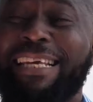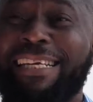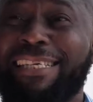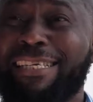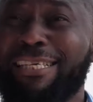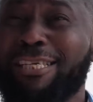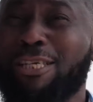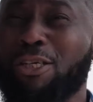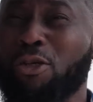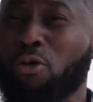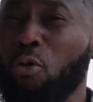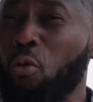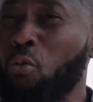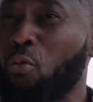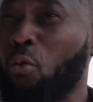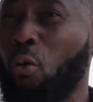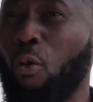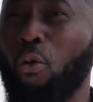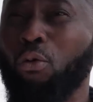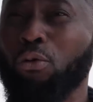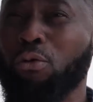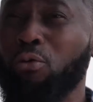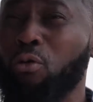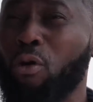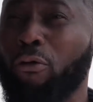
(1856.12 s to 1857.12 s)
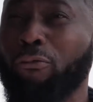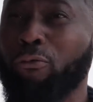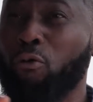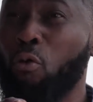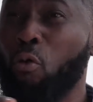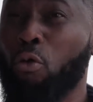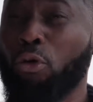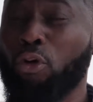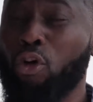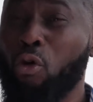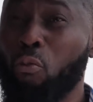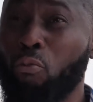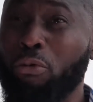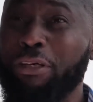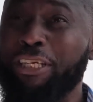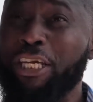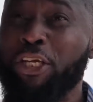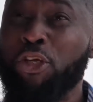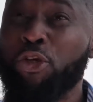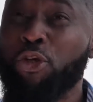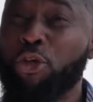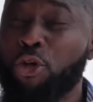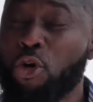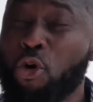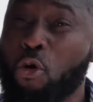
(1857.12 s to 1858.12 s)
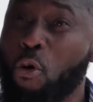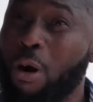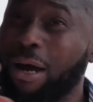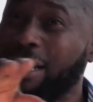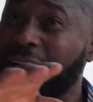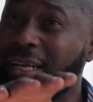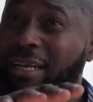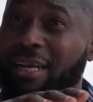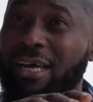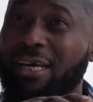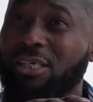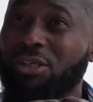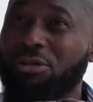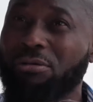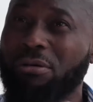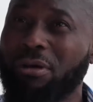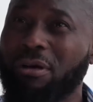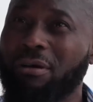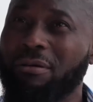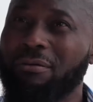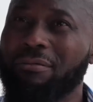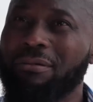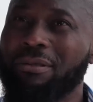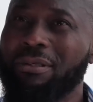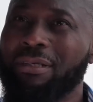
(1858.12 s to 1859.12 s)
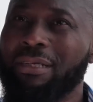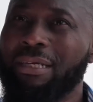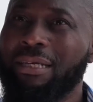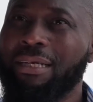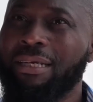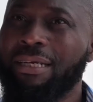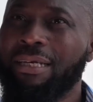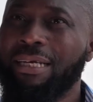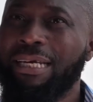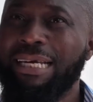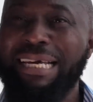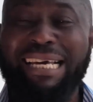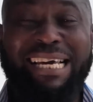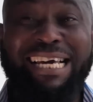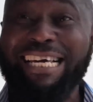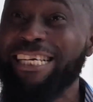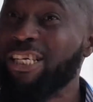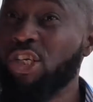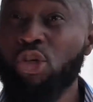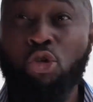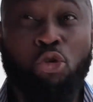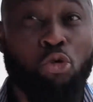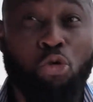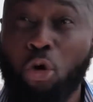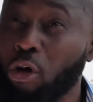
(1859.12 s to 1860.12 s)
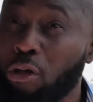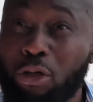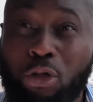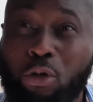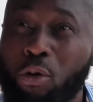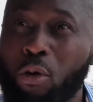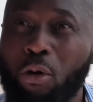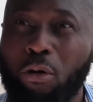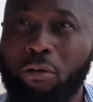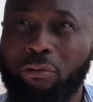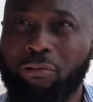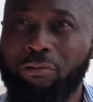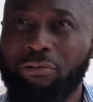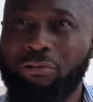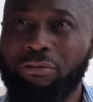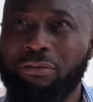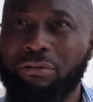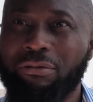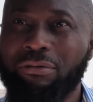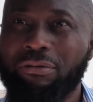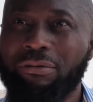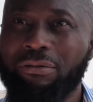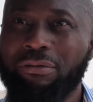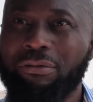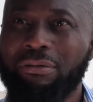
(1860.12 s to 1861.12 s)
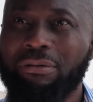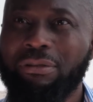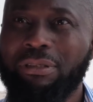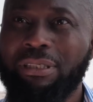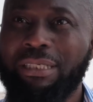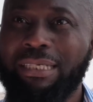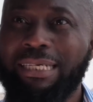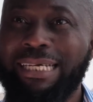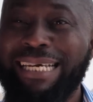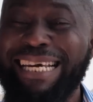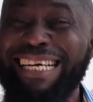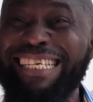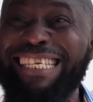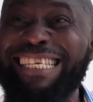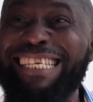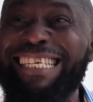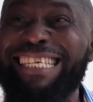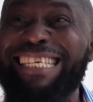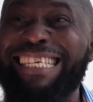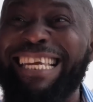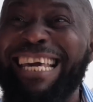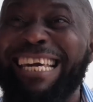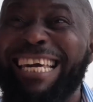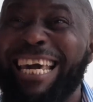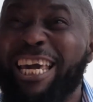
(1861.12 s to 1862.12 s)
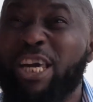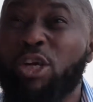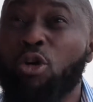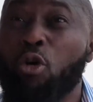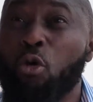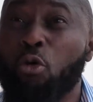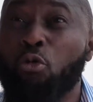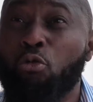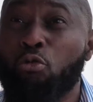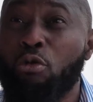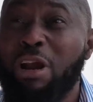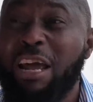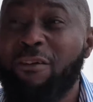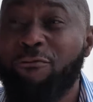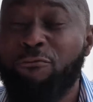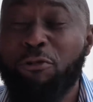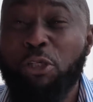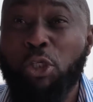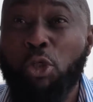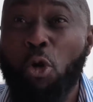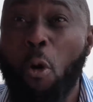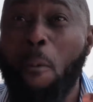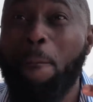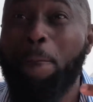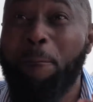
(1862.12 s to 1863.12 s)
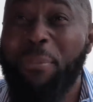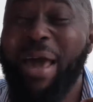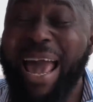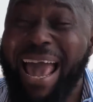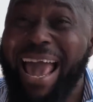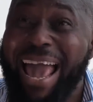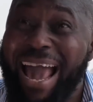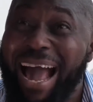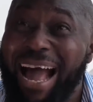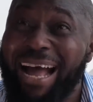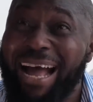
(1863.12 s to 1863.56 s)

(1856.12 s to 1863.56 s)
This so-called love going on within you and Electra is not love. It's digging your grave with your bare